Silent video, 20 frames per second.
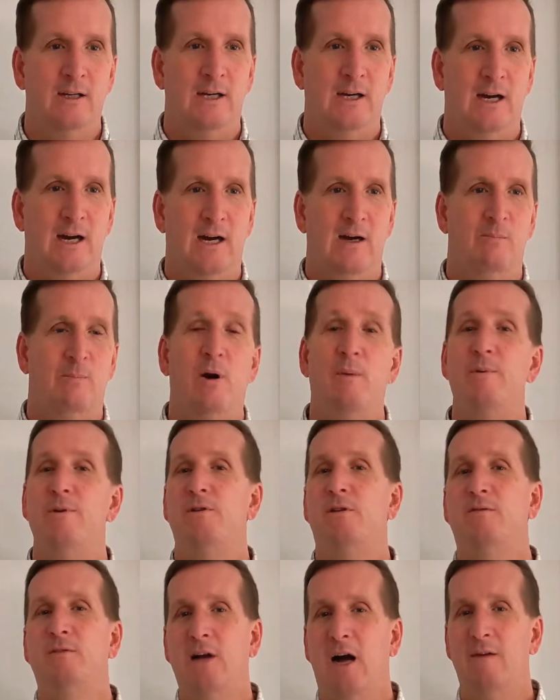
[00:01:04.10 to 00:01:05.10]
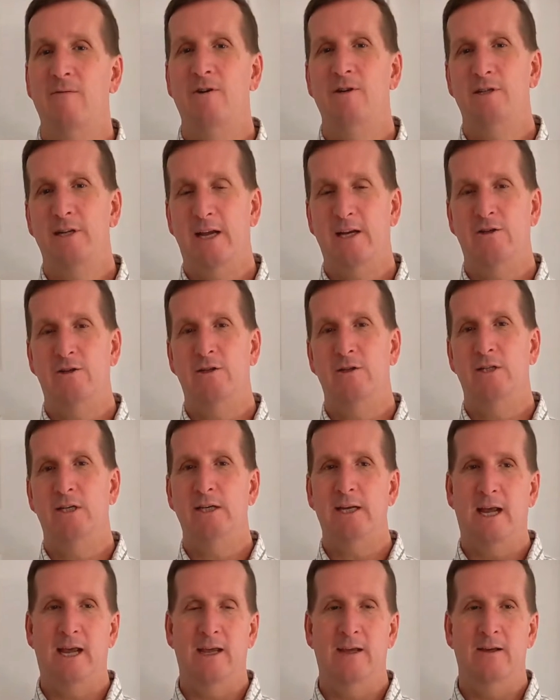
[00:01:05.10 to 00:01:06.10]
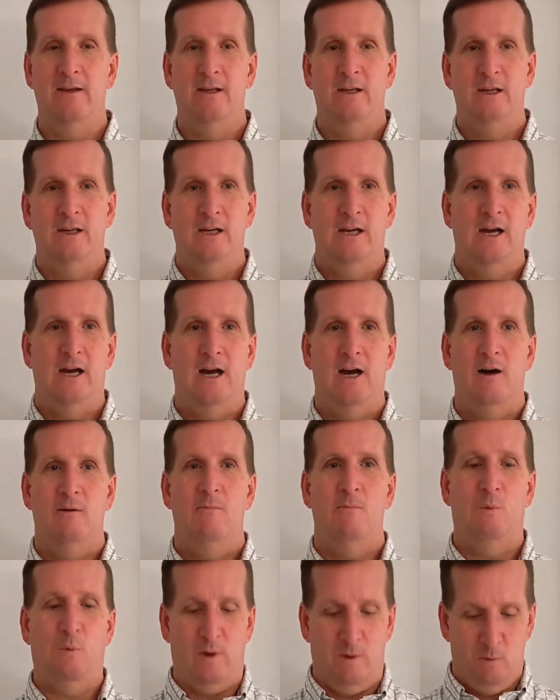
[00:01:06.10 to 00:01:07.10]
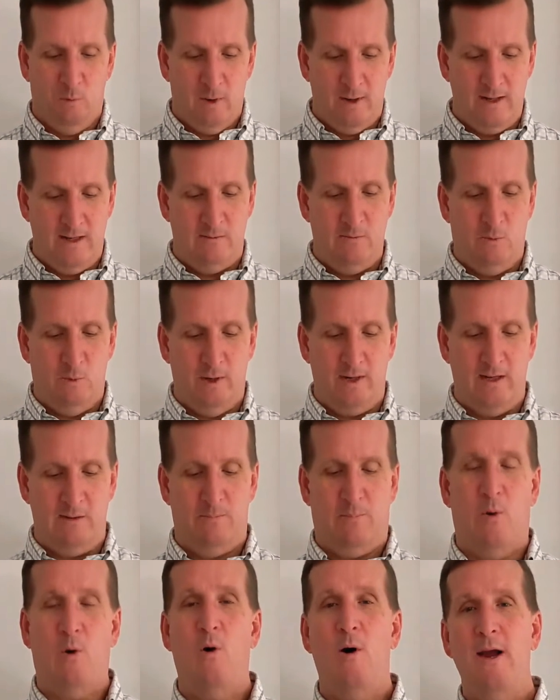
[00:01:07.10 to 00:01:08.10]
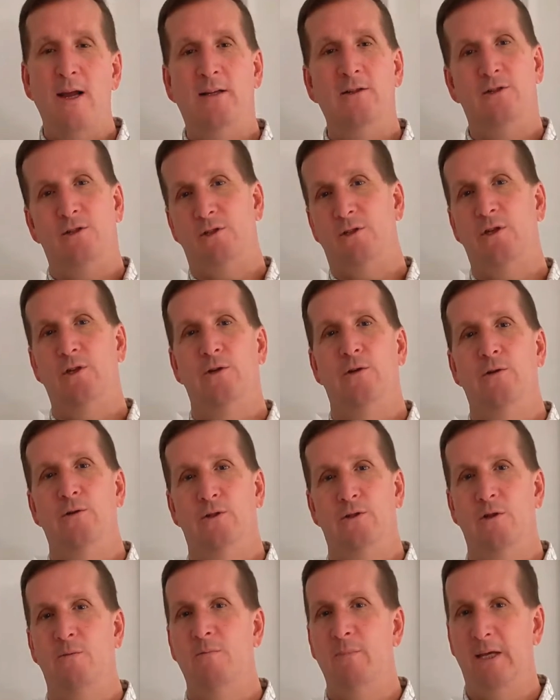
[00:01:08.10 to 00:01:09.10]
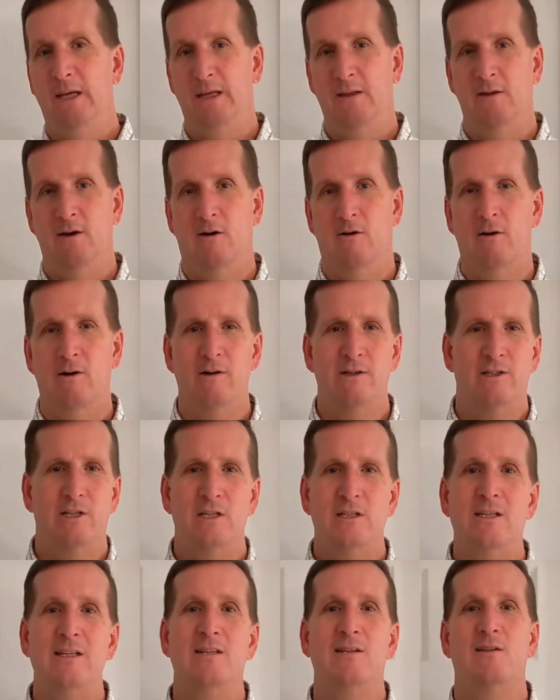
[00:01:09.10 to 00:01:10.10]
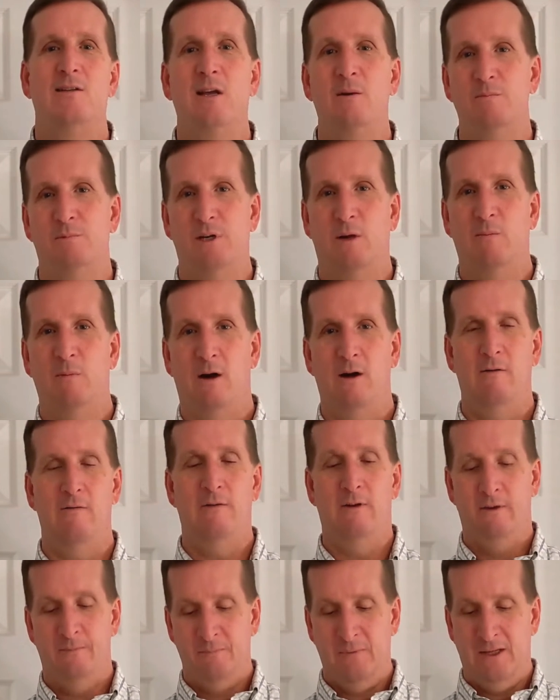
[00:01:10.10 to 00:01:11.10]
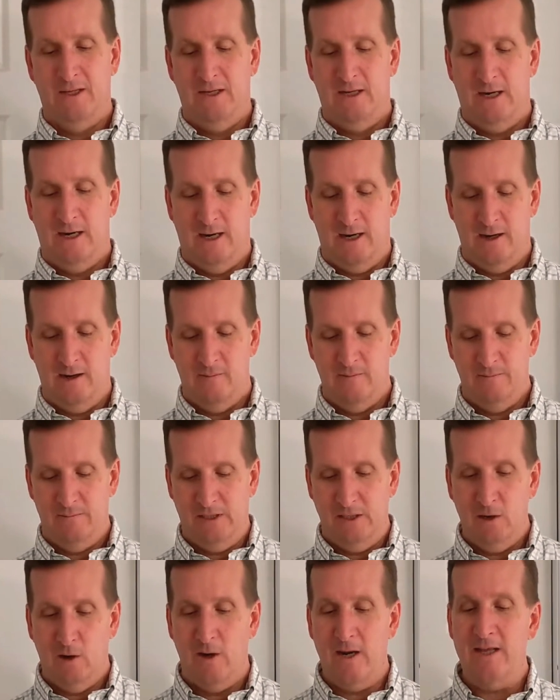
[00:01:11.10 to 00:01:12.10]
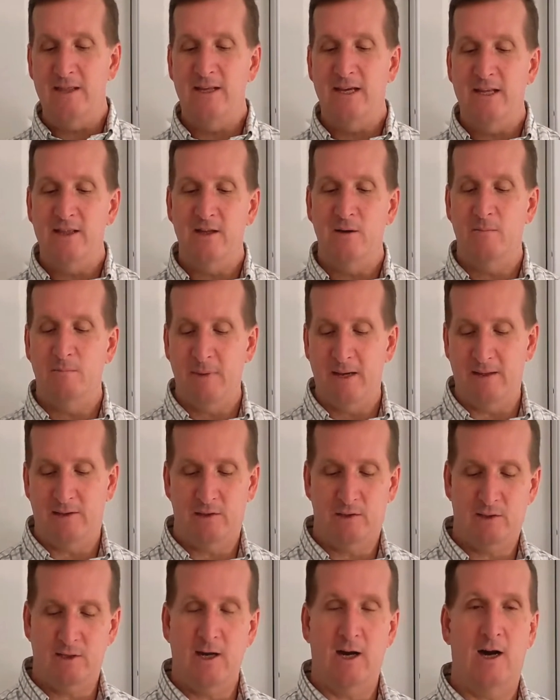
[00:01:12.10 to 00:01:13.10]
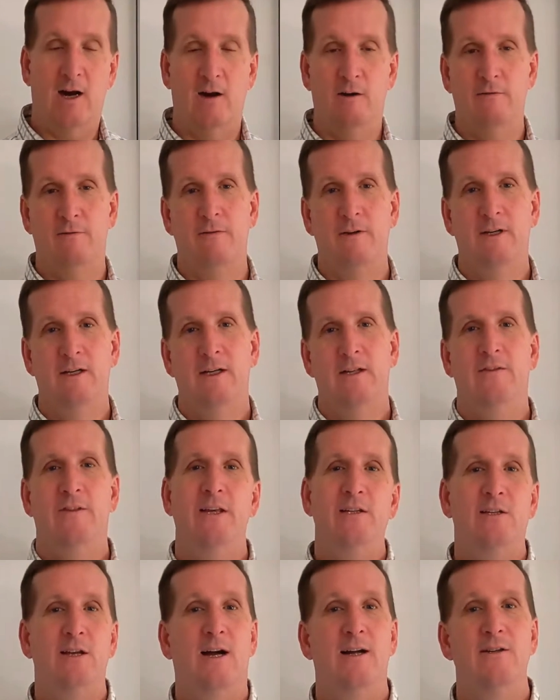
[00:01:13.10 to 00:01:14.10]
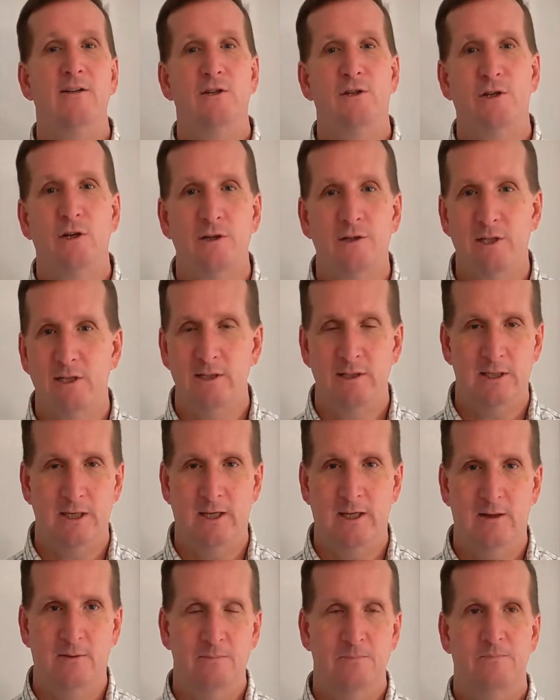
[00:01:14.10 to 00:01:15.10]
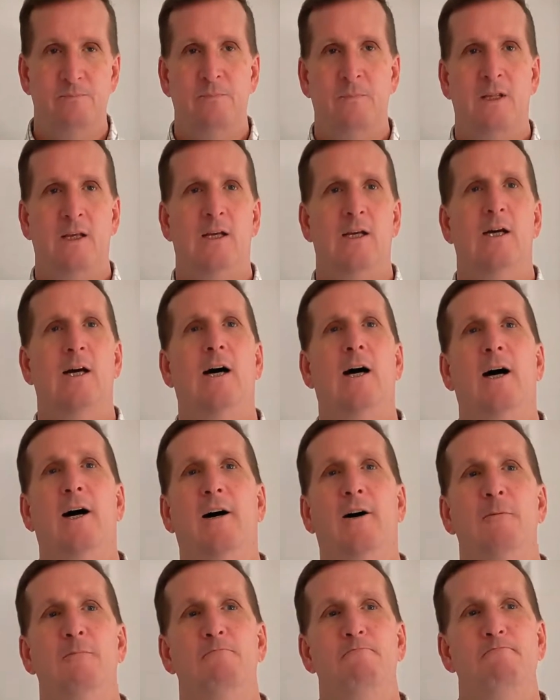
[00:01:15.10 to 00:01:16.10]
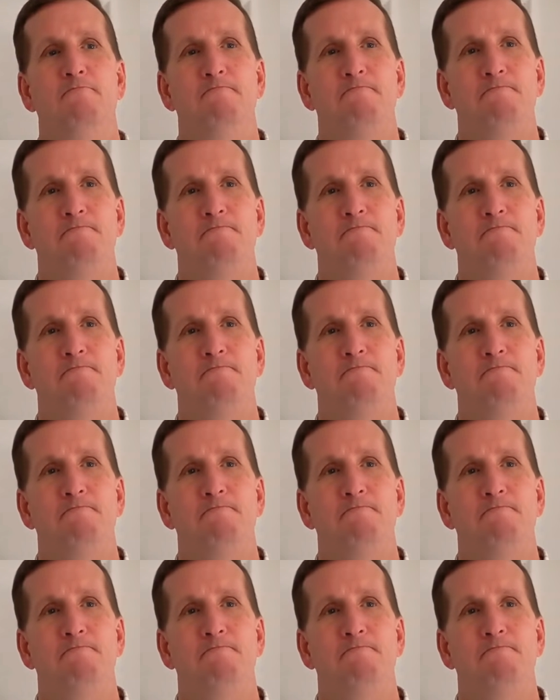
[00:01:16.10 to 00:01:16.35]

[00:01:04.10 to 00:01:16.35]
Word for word: uh, purpose of conversation today. Um, what, what, it, what it points to, to me, though, or is just a symptom of, um, you know, in, in the midst of this uncertainty, um,